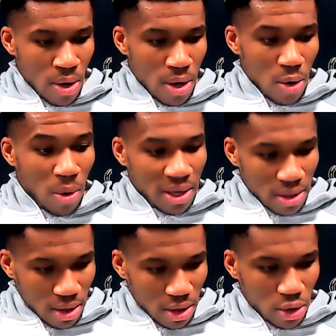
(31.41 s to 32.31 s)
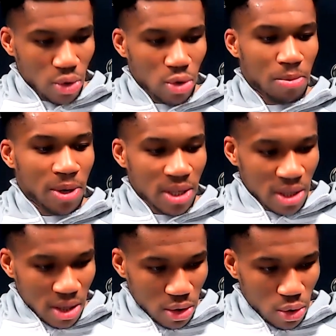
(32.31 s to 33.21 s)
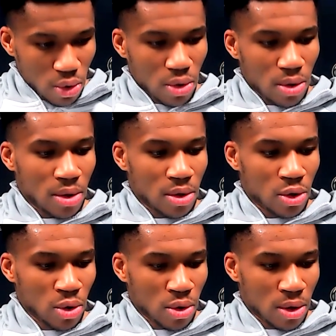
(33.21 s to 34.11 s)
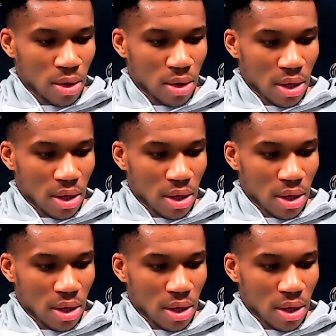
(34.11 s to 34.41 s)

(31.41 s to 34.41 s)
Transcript: Washington can shoot. Bridges can shoot.